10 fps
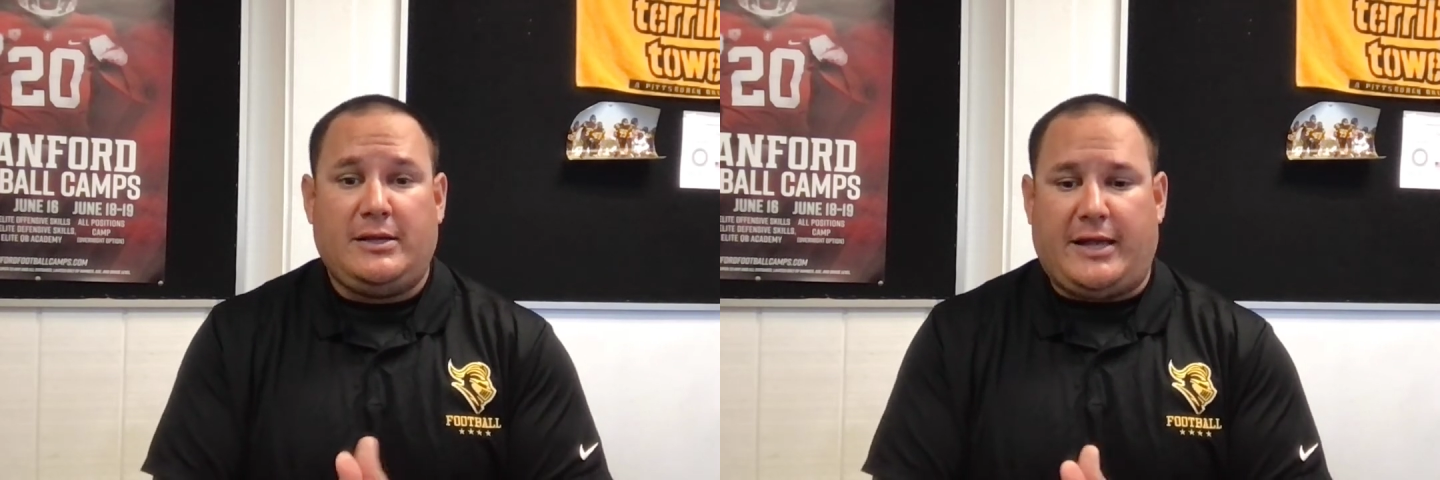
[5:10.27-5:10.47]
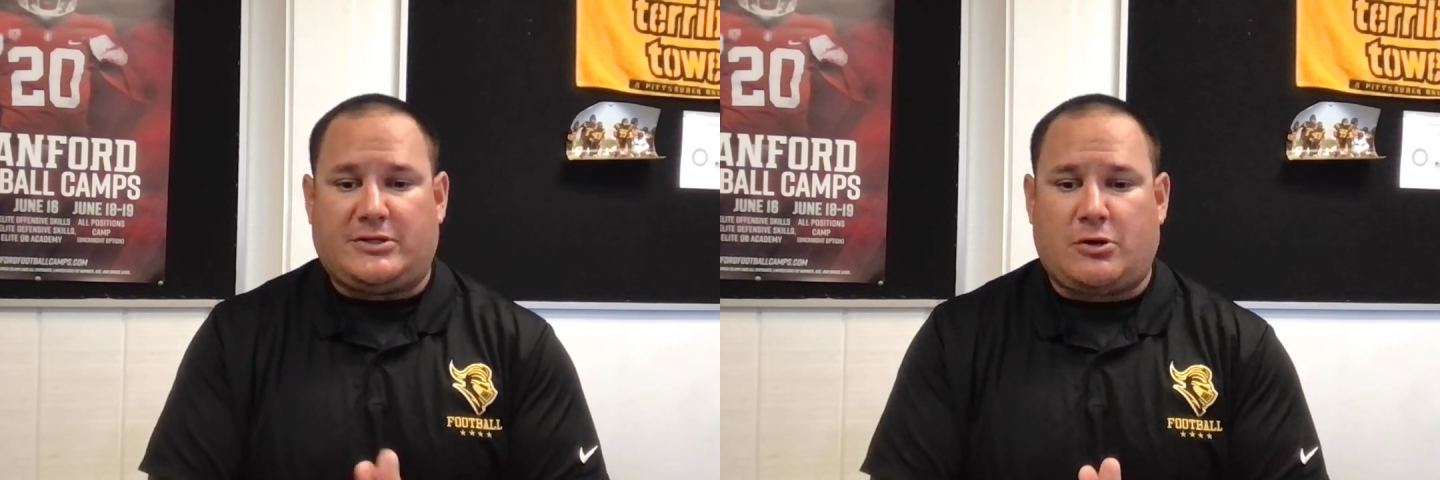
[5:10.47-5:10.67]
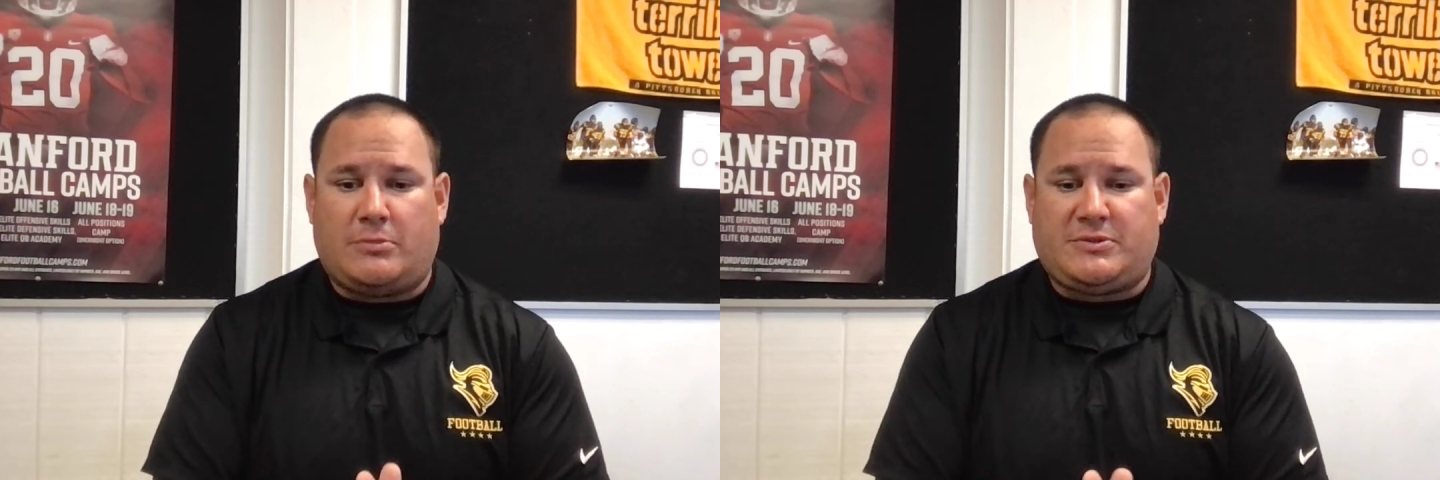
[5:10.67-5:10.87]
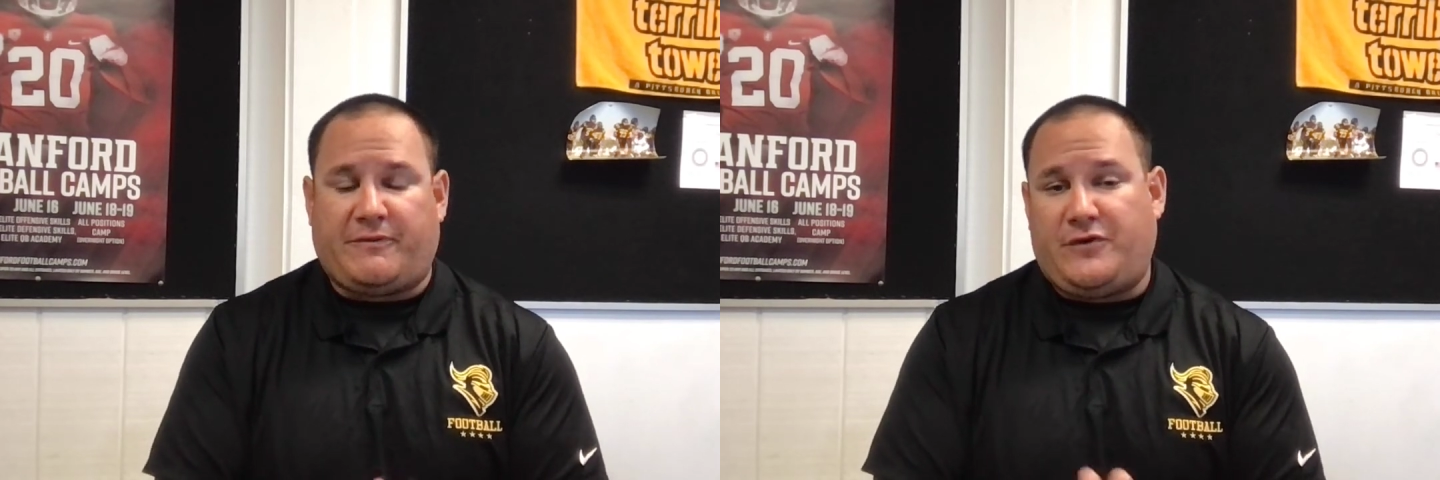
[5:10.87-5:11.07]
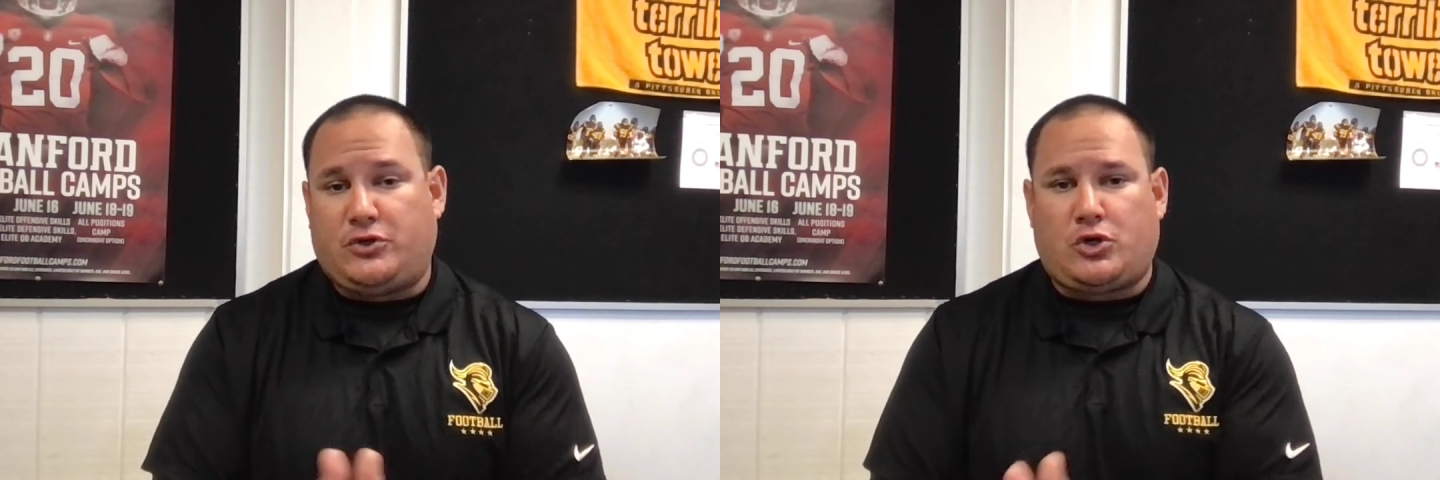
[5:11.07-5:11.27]
in terms of a
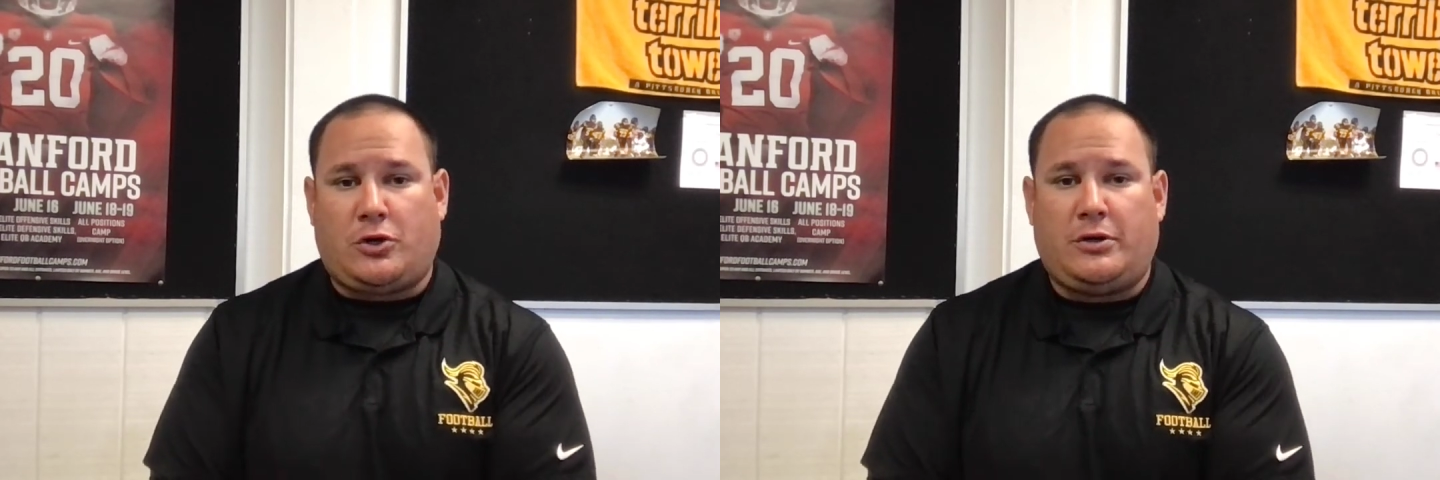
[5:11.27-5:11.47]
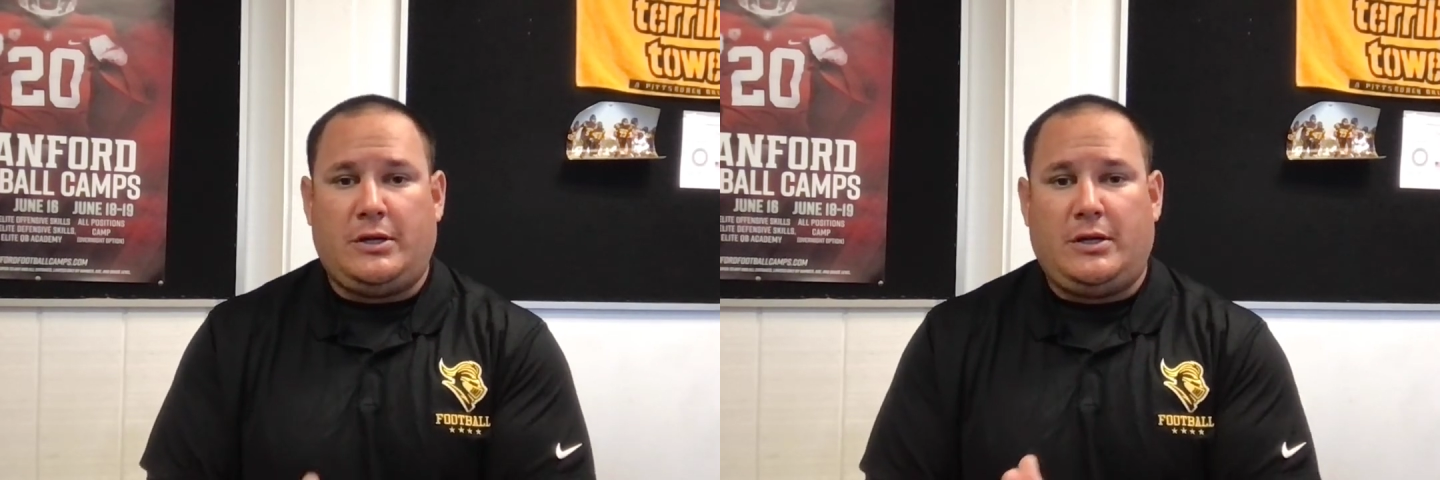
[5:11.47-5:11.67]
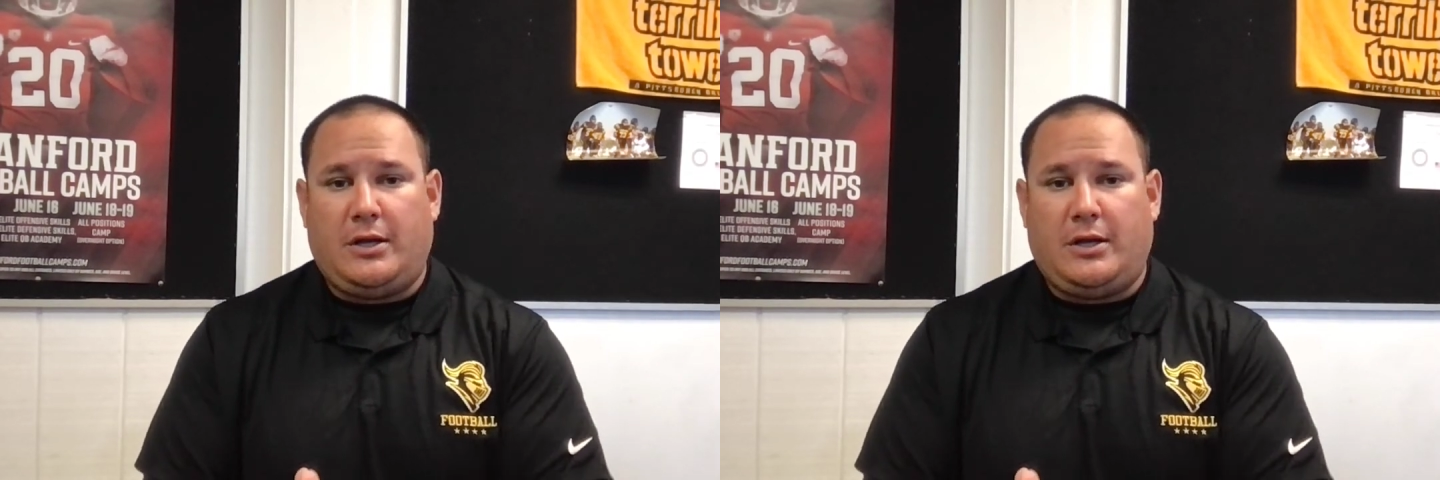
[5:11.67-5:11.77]
future